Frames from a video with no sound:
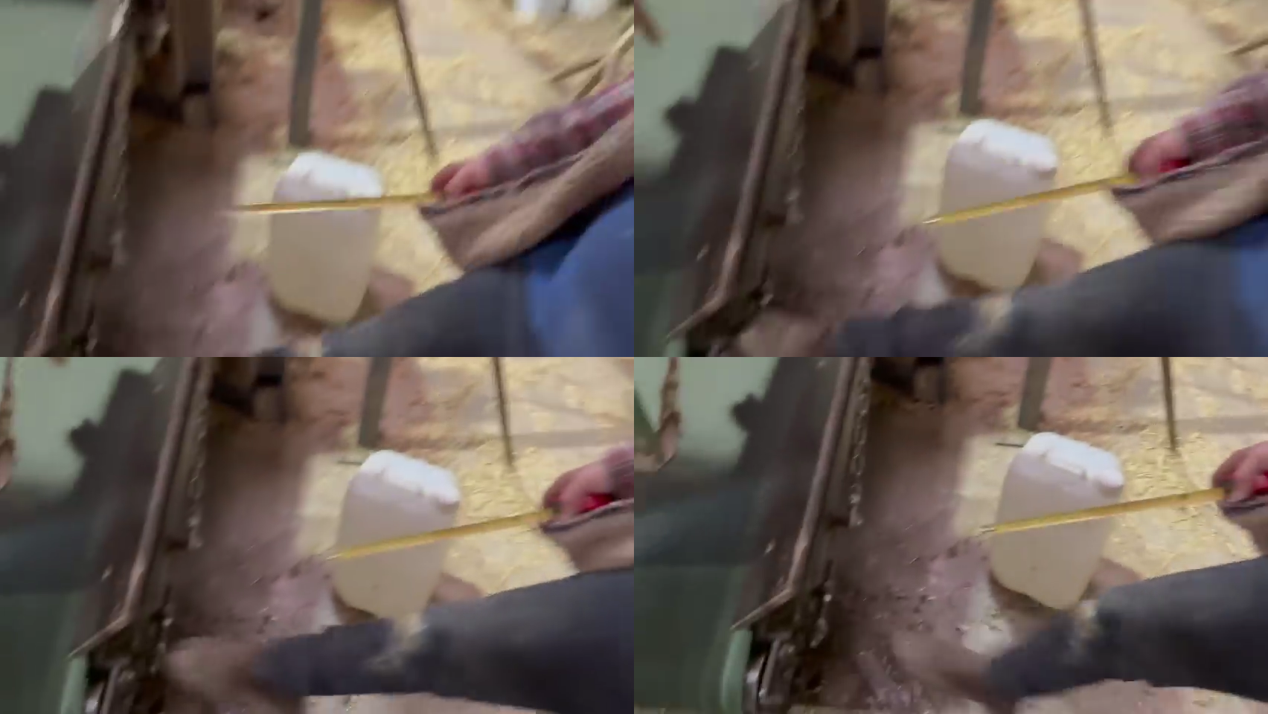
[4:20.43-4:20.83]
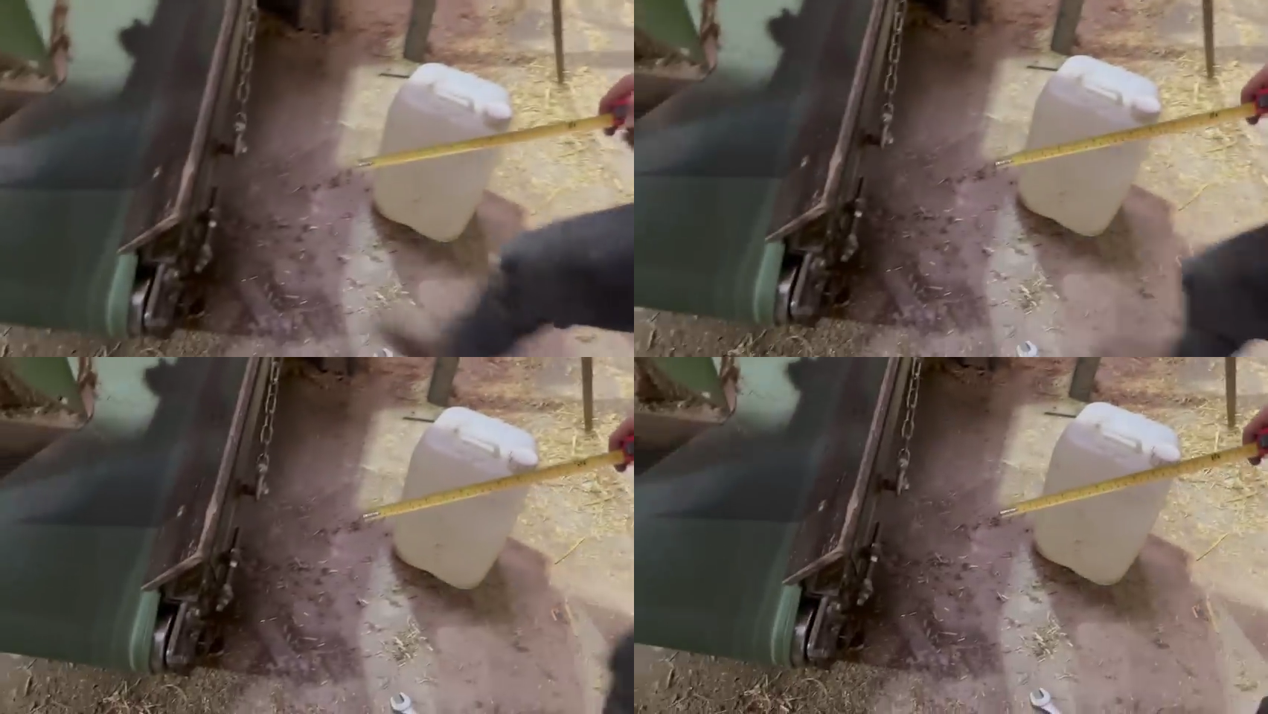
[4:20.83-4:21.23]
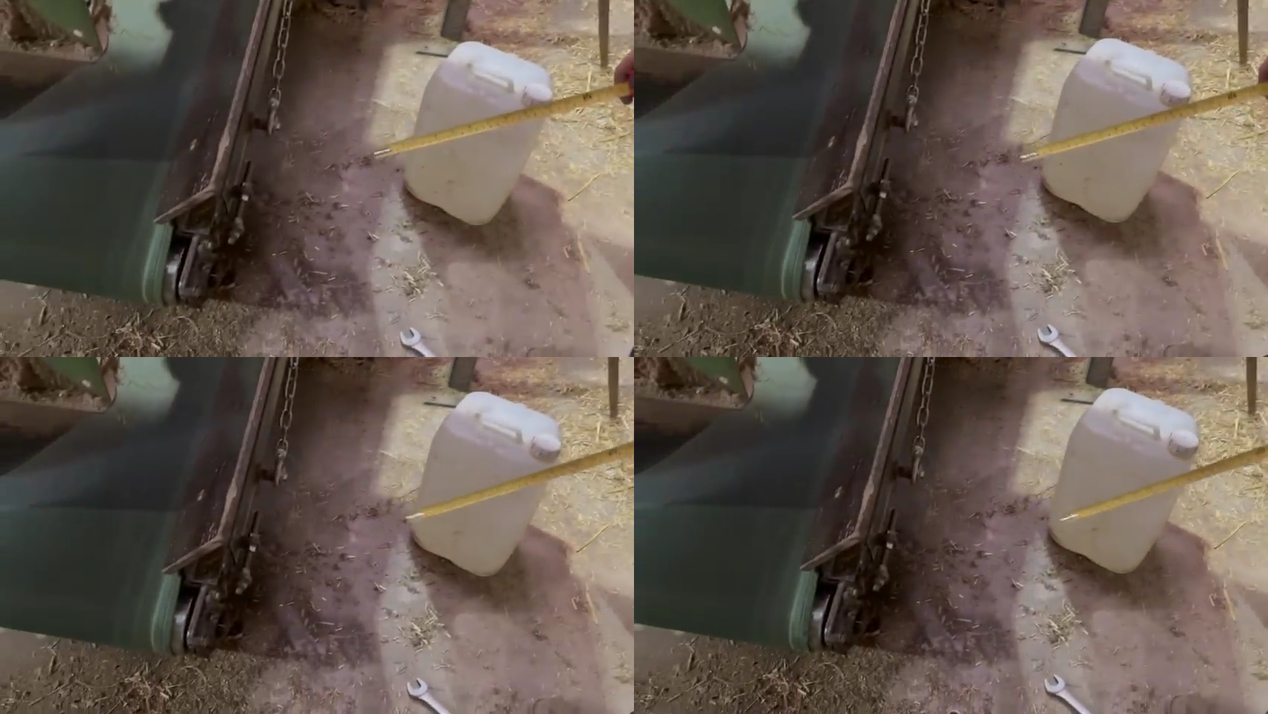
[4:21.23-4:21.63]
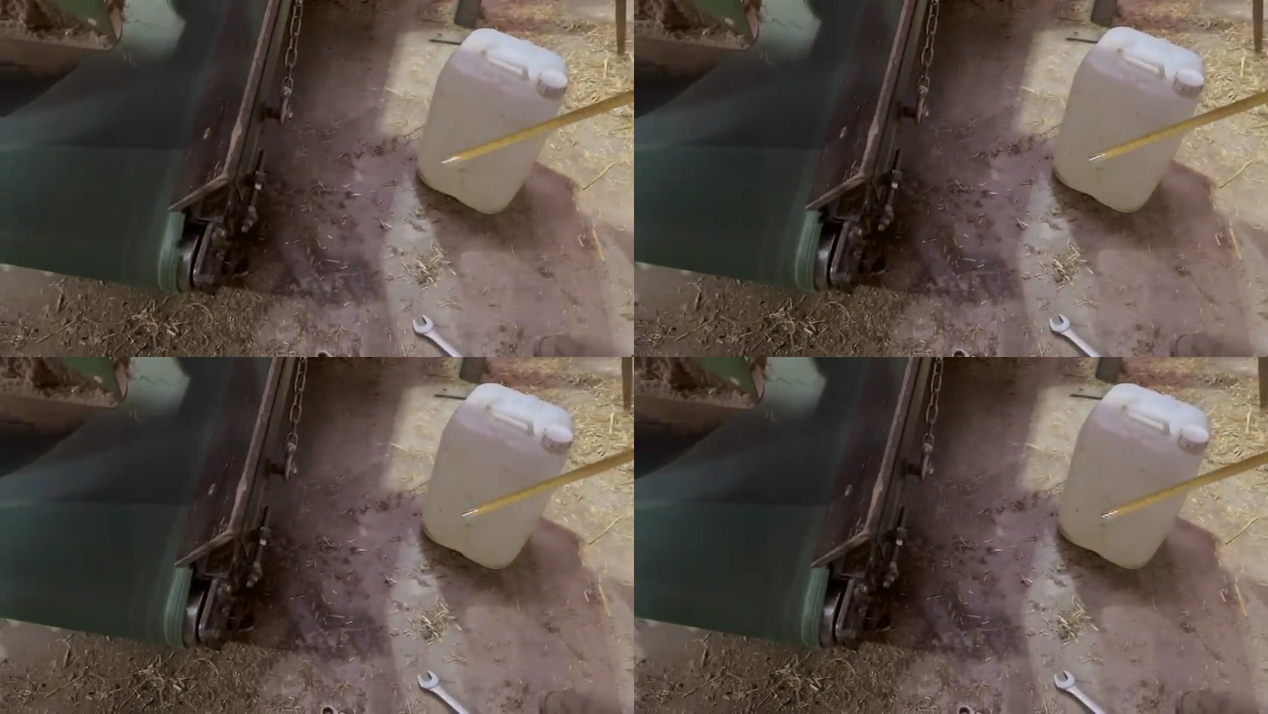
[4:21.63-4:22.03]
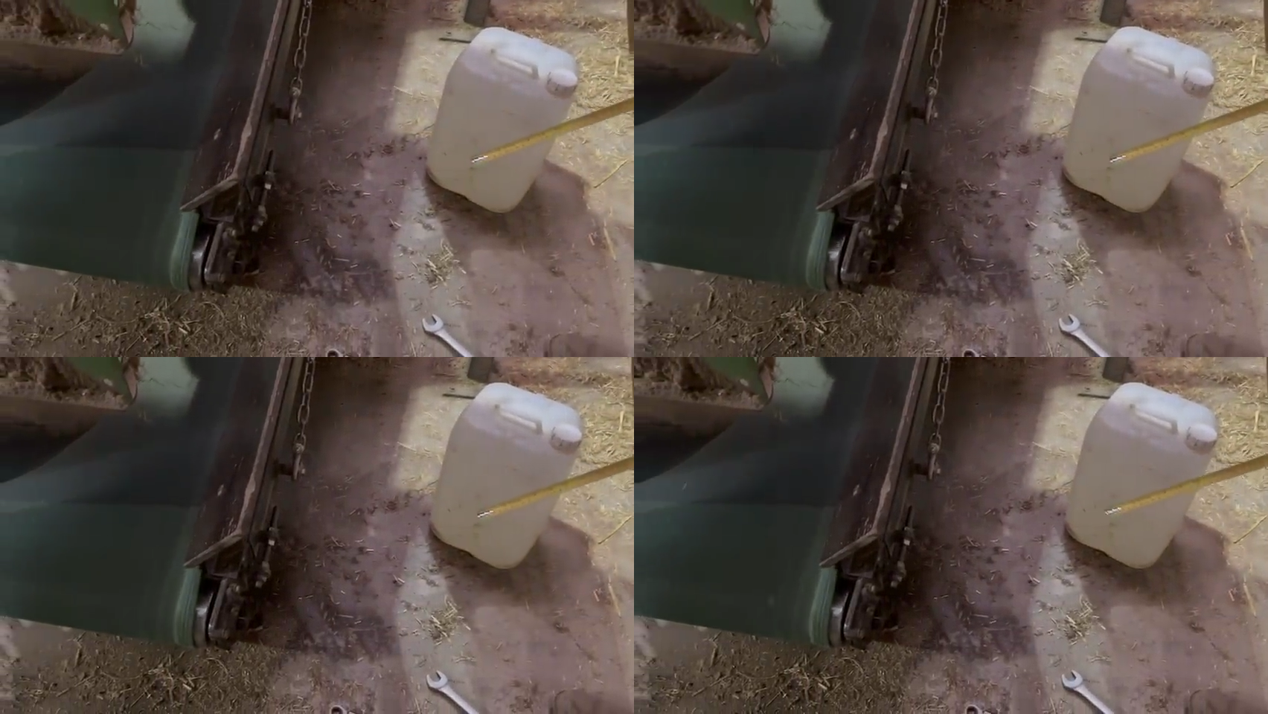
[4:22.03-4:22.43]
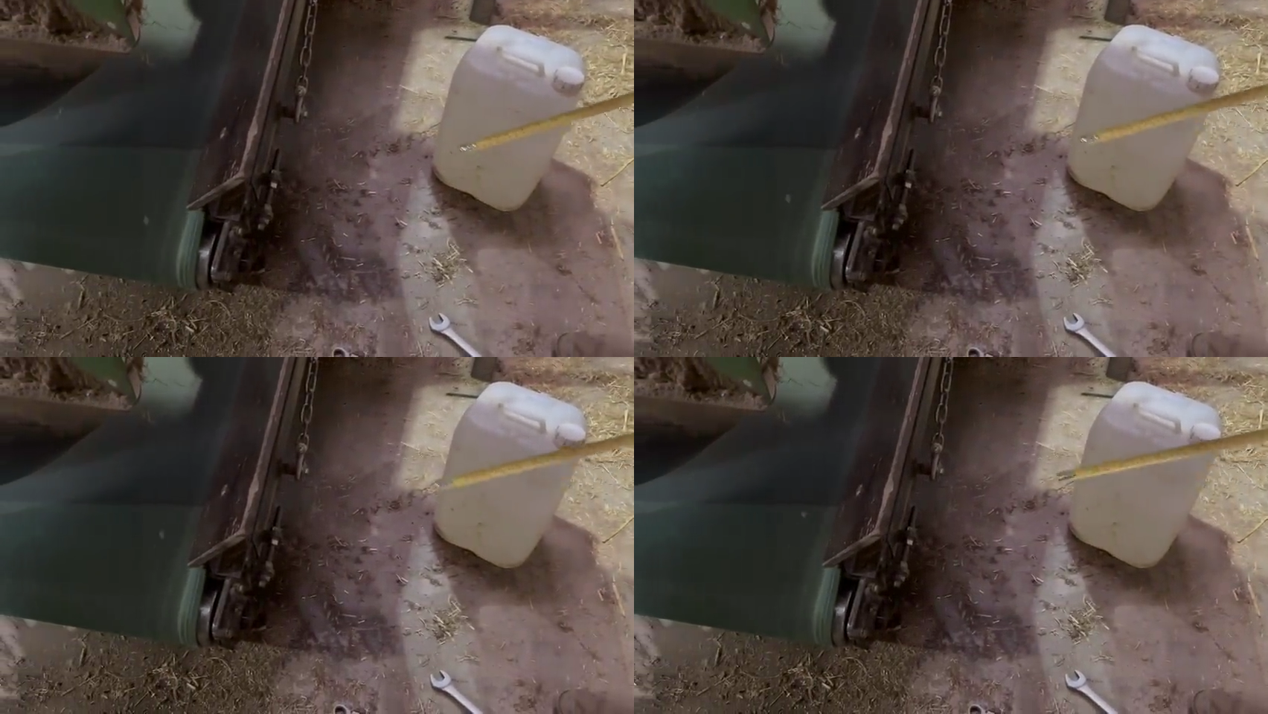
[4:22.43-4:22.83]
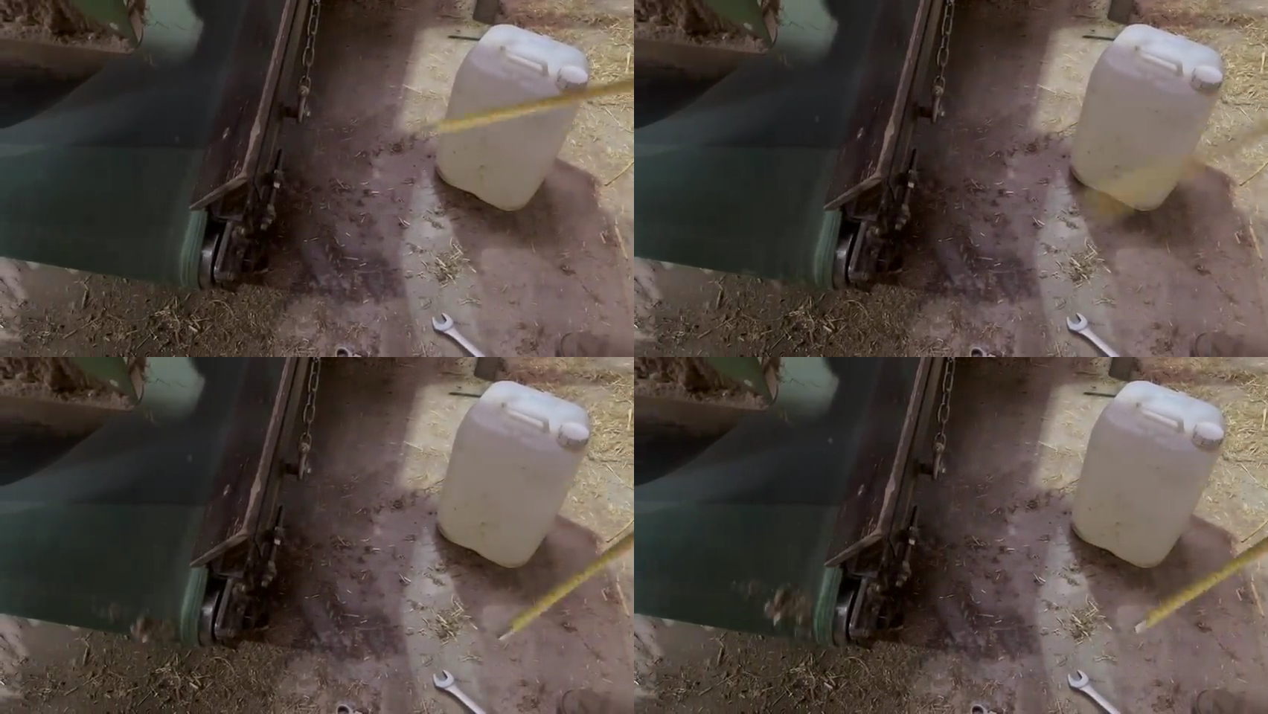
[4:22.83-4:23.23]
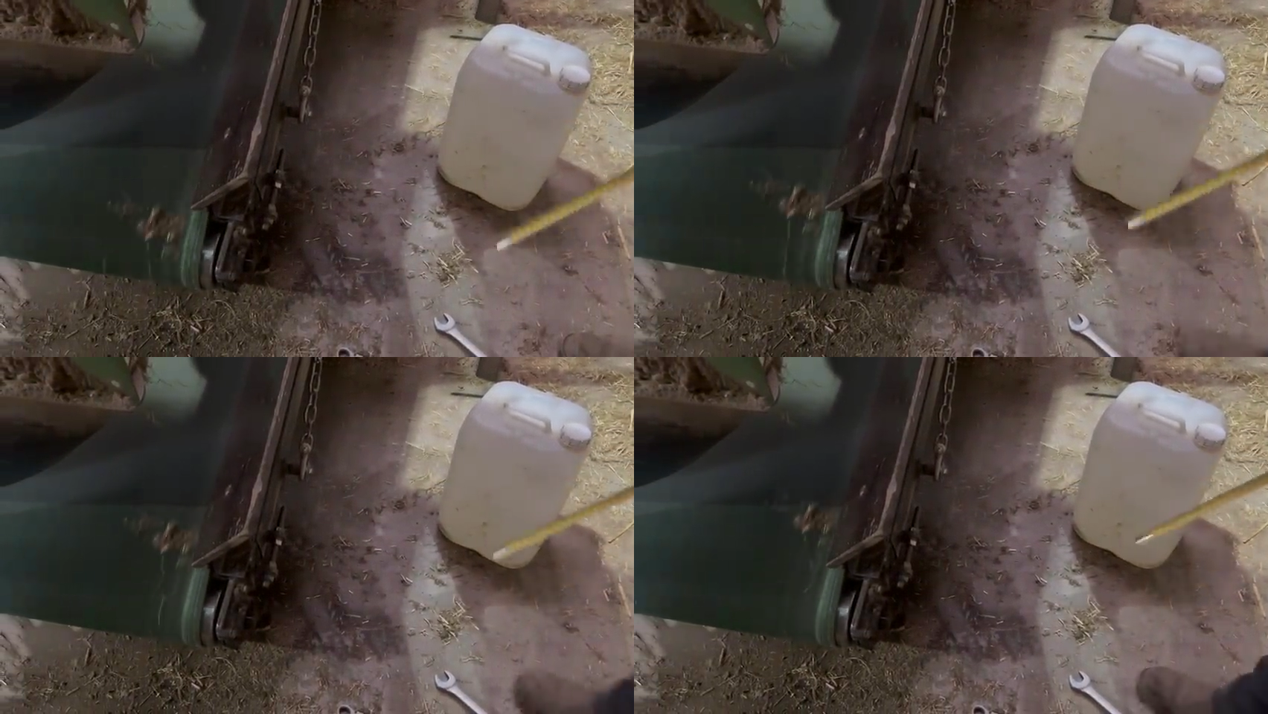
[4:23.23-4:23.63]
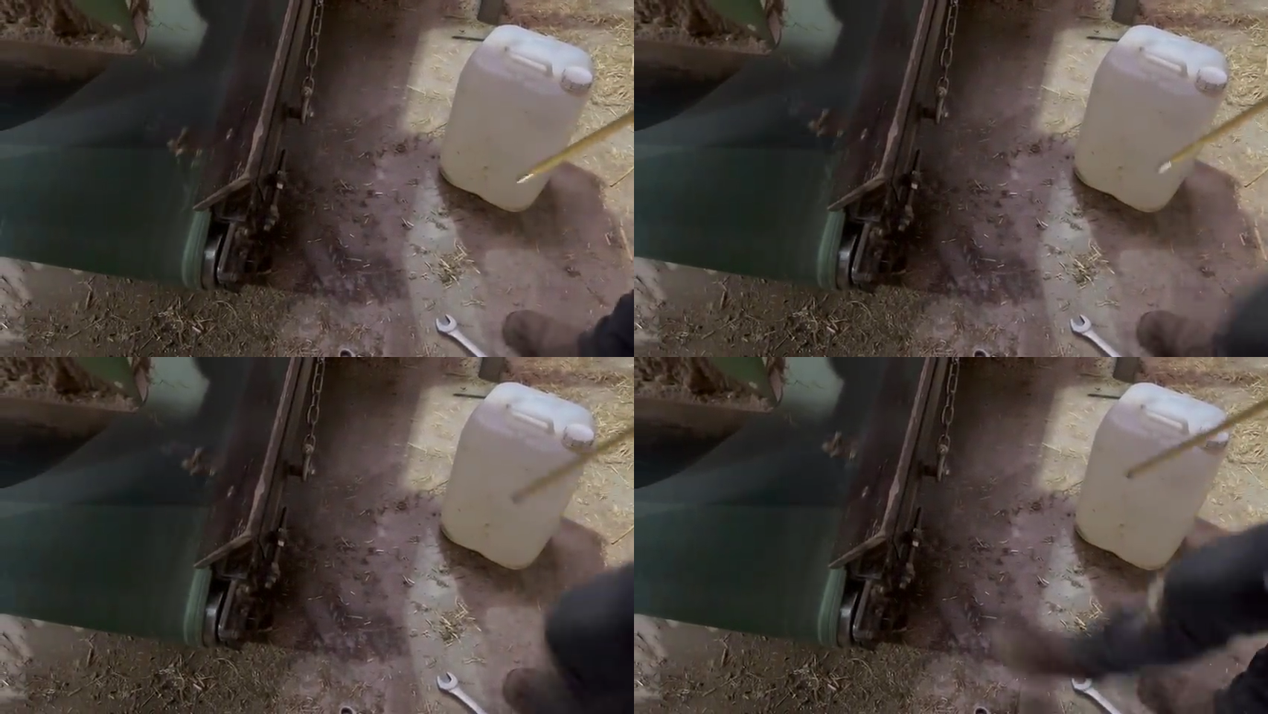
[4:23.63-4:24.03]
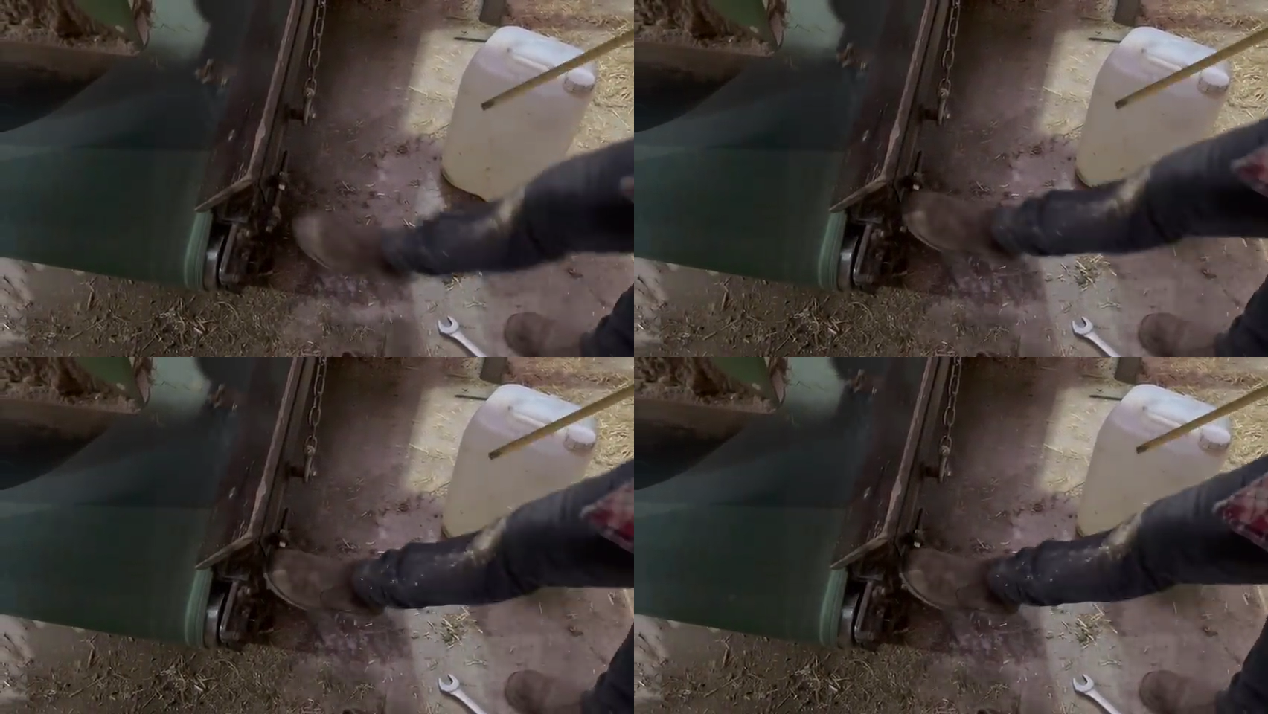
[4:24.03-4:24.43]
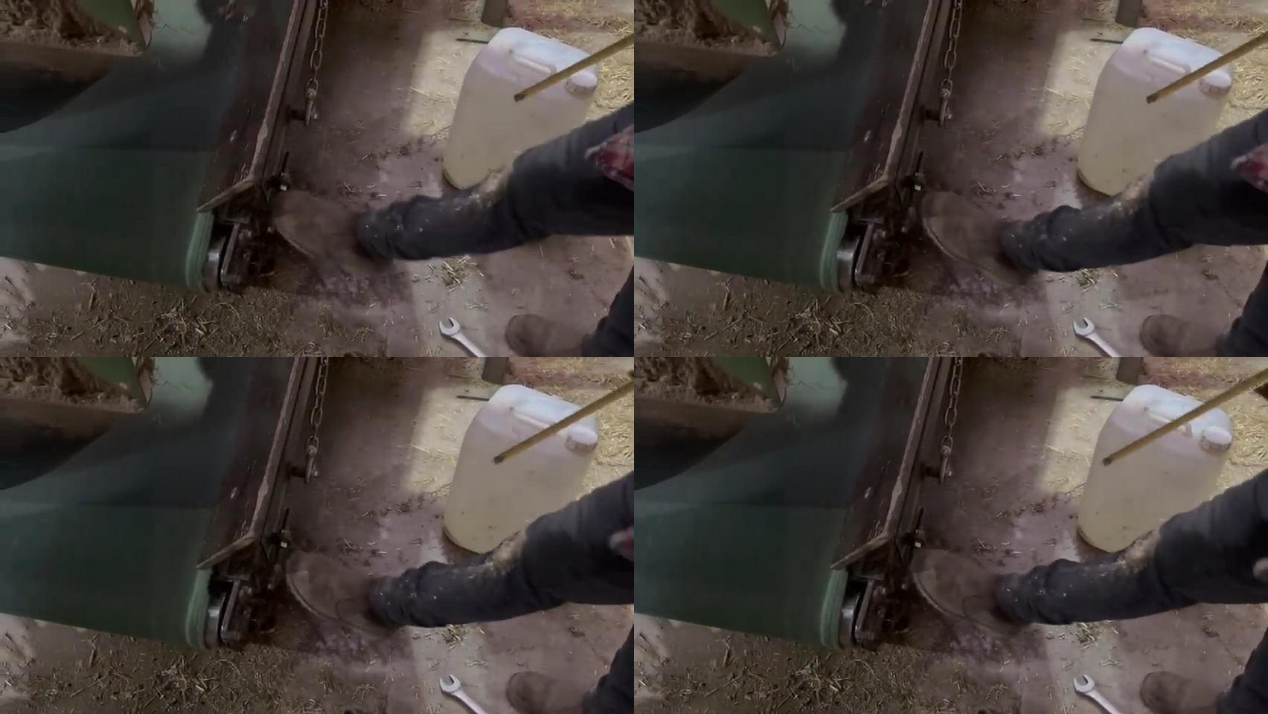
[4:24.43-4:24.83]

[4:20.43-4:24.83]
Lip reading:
[unreadable: no face in view]